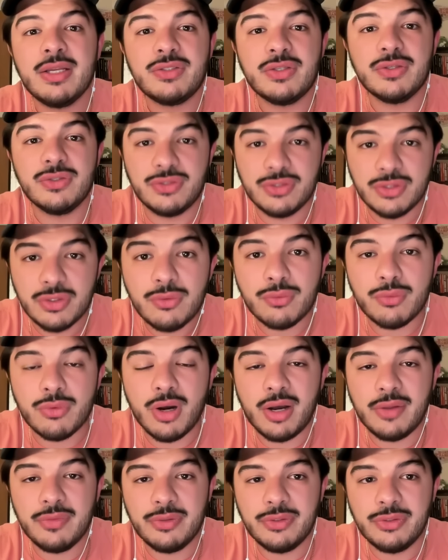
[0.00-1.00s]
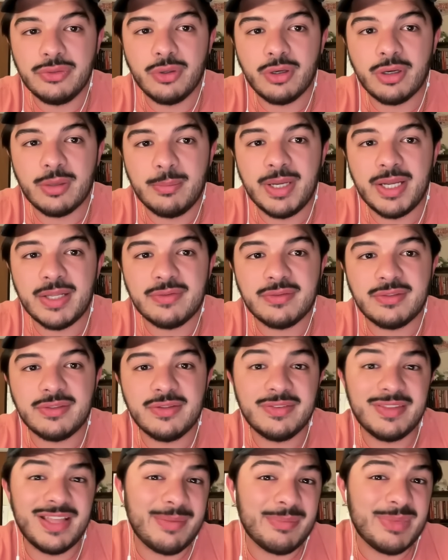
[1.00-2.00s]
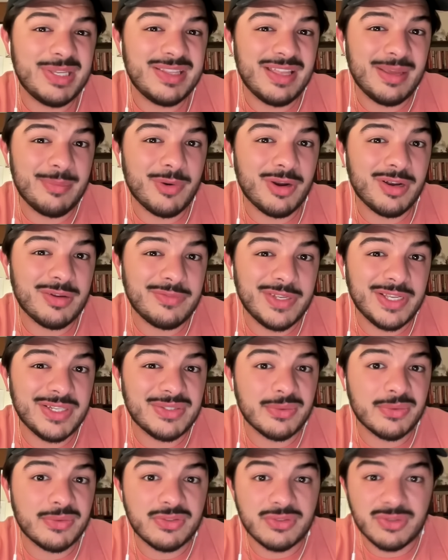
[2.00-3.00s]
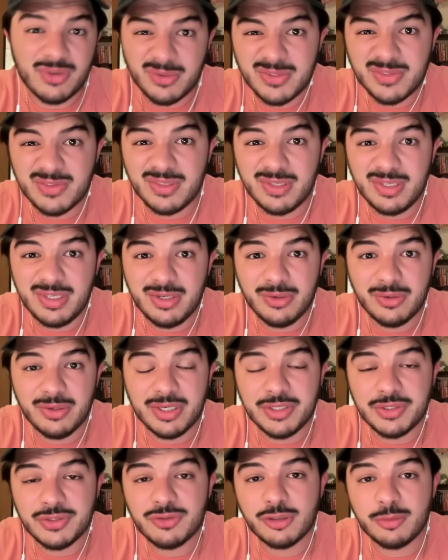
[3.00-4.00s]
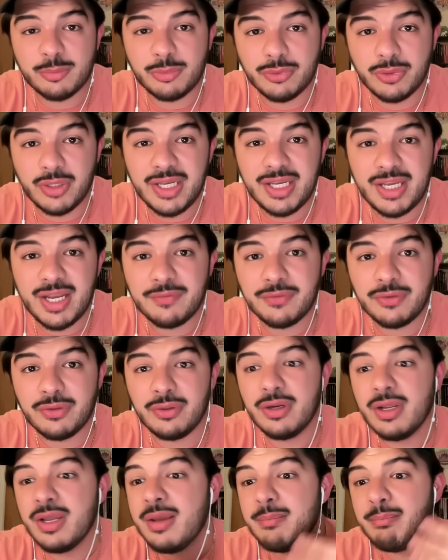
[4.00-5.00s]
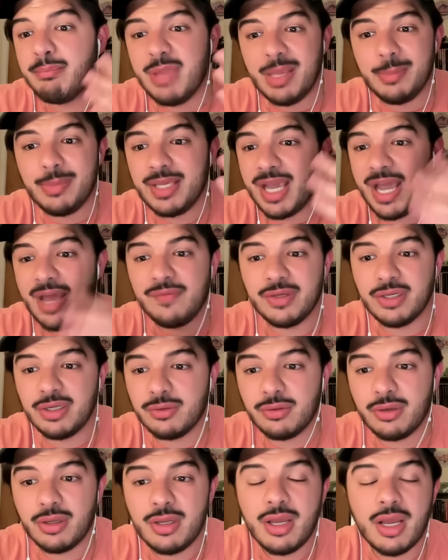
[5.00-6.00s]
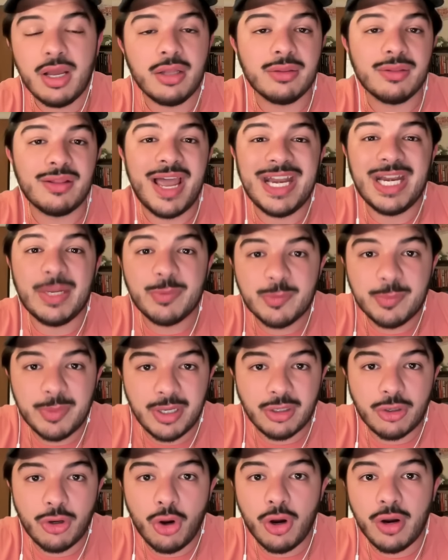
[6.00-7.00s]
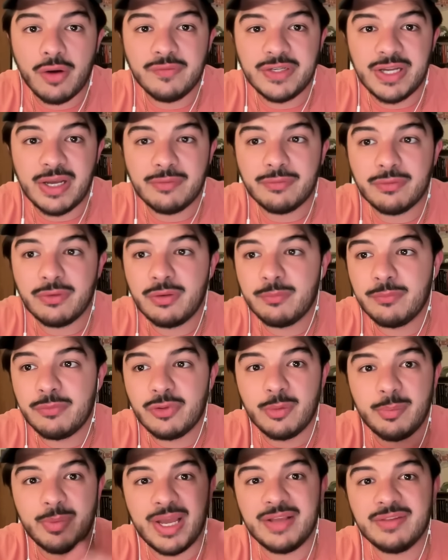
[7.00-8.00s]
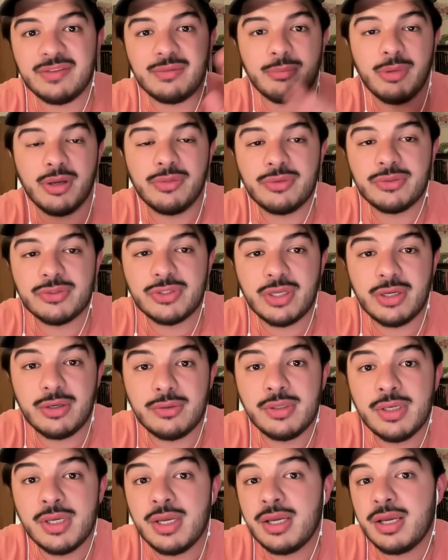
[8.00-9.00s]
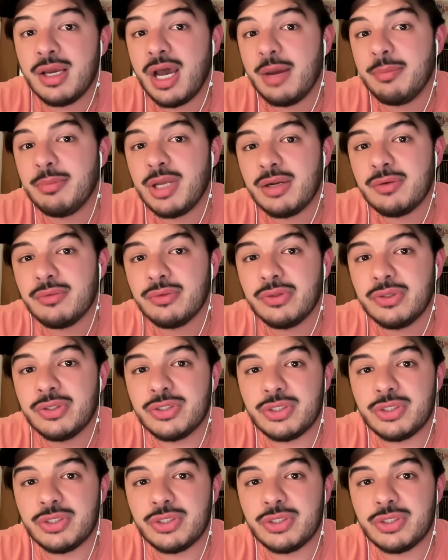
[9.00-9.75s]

to do on the New York Mets. Does that mean that Mark Vientos starts the year in AAA after maybe having a a lineup spot carved out for him for the past month or so. I'm not really